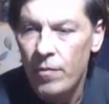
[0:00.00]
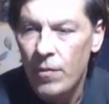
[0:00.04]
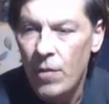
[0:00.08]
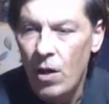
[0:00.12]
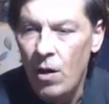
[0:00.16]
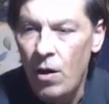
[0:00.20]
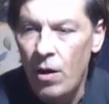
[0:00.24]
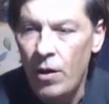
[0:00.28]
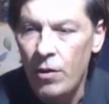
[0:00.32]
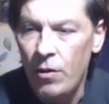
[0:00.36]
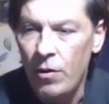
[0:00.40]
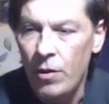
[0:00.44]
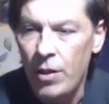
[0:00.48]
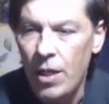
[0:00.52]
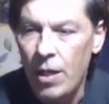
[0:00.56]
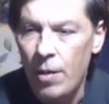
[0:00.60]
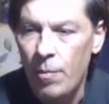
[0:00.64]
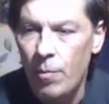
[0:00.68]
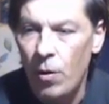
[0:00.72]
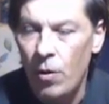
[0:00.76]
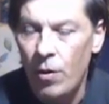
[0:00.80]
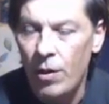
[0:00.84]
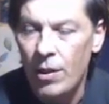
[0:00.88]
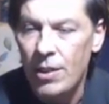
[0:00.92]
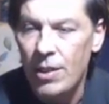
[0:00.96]
on your
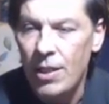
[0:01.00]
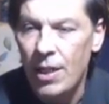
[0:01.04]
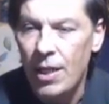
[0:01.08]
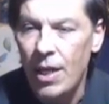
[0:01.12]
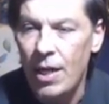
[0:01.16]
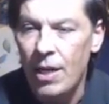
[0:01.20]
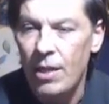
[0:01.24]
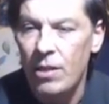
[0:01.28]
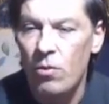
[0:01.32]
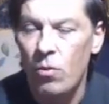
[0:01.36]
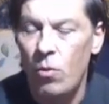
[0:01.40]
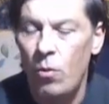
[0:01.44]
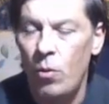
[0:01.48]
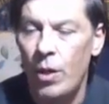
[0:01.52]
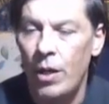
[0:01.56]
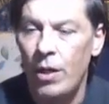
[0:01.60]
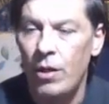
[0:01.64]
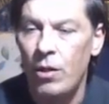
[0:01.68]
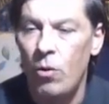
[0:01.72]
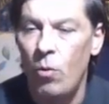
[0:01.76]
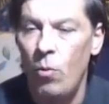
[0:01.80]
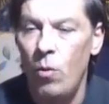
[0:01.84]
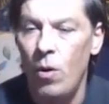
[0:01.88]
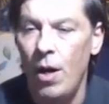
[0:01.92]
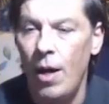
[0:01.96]
keyboard to get it to where
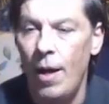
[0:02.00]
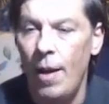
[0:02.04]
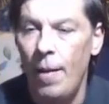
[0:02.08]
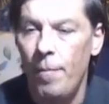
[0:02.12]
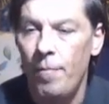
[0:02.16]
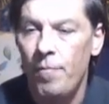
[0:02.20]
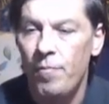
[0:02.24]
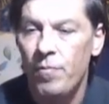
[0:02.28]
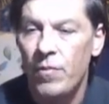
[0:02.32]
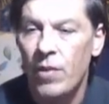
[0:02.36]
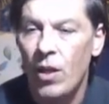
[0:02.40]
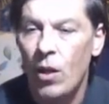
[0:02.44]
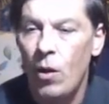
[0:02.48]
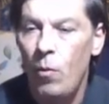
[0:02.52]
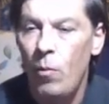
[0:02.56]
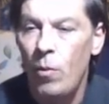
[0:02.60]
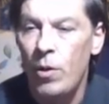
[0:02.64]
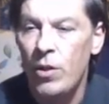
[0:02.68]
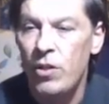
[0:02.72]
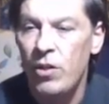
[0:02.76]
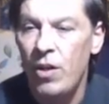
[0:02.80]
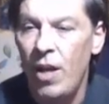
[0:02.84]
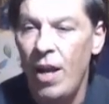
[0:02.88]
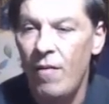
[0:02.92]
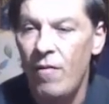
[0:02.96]
you want.
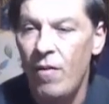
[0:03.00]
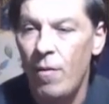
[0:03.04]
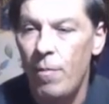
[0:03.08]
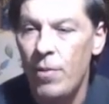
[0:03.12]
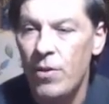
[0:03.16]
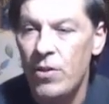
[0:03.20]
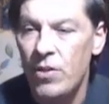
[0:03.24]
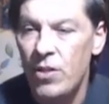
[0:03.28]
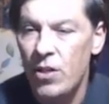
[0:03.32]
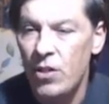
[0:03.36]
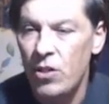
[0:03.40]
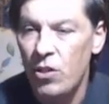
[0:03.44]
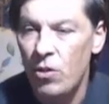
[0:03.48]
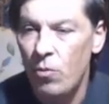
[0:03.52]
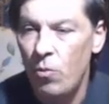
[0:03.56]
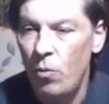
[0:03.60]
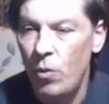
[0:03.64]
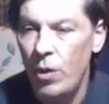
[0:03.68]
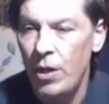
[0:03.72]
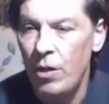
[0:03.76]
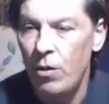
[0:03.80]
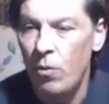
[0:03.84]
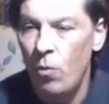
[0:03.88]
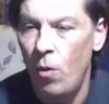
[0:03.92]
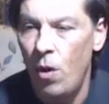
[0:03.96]
Once you have it positioned where
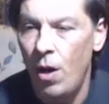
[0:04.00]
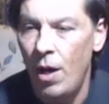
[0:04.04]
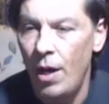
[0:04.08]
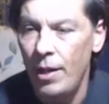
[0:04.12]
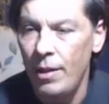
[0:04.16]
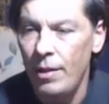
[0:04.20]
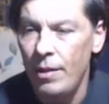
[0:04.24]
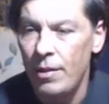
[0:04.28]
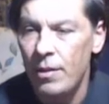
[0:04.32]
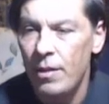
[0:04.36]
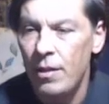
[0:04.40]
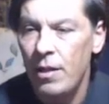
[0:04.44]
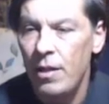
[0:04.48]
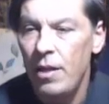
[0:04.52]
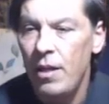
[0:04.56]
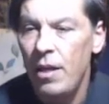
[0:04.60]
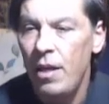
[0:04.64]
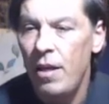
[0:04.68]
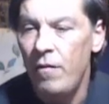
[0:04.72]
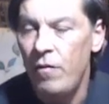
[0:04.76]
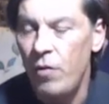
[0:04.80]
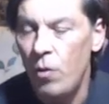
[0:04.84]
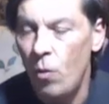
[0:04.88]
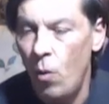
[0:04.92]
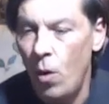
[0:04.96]
you want,
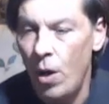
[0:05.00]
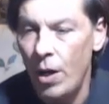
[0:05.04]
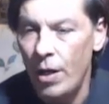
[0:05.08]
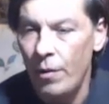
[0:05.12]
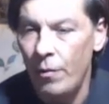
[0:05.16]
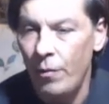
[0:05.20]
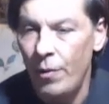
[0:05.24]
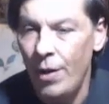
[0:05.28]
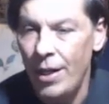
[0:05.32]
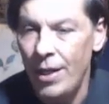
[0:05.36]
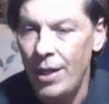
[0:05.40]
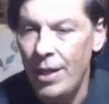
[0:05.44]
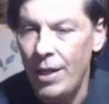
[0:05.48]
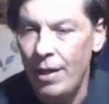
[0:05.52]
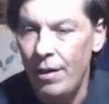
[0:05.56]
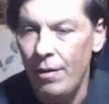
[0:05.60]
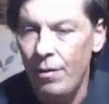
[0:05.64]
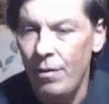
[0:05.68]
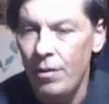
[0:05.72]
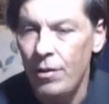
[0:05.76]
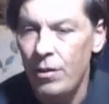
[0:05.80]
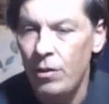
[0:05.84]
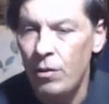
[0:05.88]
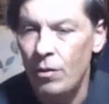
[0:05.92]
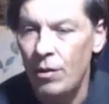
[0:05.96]
if you want it right here,
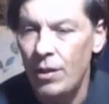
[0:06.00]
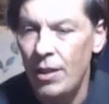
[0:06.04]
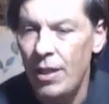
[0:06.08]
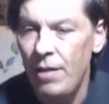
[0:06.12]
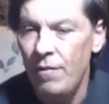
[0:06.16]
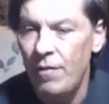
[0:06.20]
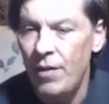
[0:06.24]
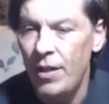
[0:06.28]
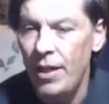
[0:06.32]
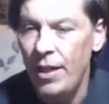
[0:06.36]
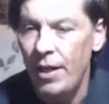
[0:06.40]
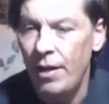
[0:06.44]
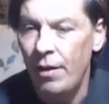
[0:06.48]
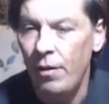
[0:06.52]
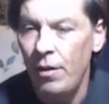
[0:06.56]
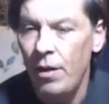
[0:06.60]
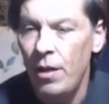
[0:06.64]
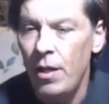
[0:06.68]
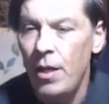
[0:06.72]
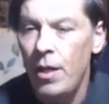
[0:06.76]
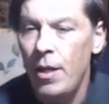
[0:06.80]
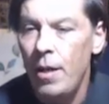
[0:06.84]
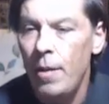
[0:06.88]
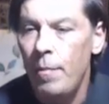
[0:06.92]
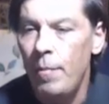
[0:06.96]
you leave it here.
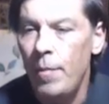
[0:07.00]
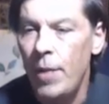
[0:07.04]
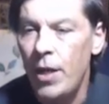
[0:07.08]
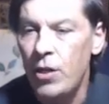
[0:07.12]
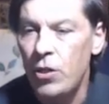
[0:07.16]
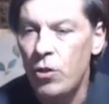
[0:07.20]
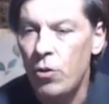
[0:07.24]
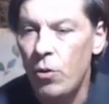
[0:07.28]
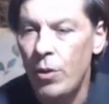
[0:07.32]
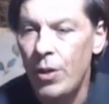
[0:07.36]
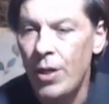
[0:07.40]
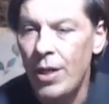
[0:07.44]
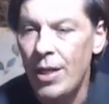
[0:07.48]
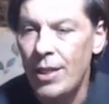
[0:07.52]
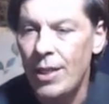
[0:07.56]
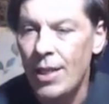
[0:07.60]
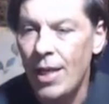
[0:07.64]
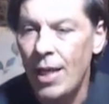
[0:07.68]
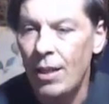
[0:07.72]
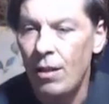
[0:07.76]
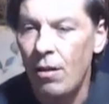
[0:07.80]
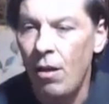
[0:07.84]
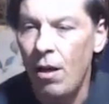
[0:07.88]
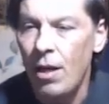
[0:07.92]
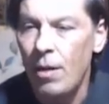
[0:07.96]
Make sure you hit
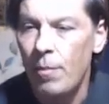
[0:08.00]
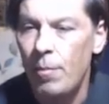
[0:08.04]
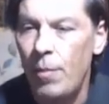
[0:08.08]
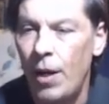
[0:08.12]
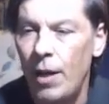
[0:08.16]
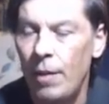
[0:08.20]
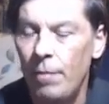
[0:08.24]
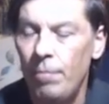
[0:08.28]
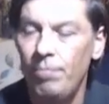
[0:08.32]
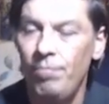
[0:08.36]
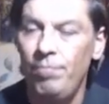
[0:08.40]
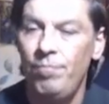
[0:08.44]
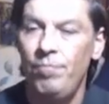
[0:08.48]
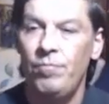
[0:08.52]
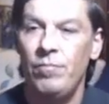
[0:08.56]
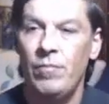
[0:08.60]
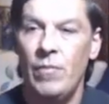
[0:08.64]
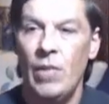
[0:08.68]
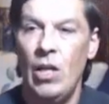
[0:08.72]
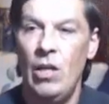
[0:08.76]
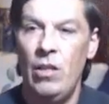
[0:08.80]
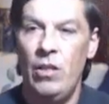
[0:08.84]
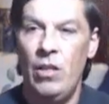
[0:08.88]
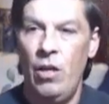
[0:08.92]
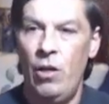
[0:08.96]
that like button.
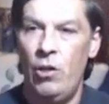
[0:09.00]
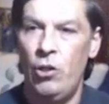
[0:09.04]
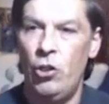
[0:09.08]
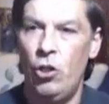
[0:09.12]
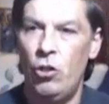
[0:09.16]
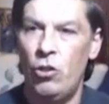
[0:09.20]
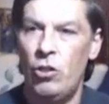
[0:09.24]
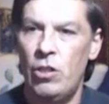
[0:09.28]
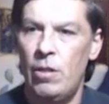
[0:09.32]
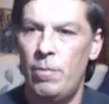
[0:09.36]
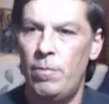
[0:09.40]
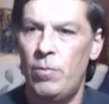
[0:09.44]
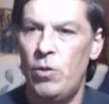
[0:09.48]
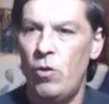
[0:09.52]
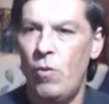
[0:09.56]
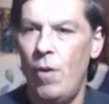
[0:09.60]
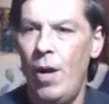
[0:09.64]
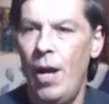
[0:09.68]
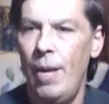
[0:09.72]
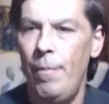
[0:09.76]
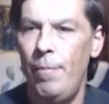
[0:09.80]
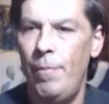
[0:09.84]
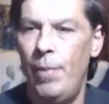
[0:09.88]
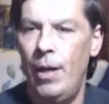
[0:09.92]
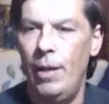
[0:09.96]
There's your
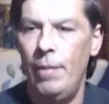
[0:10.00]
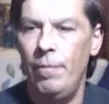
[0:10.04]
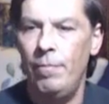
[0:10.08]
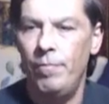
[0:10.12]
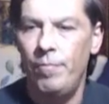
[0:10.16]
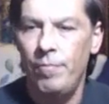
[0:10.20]
subscribe button.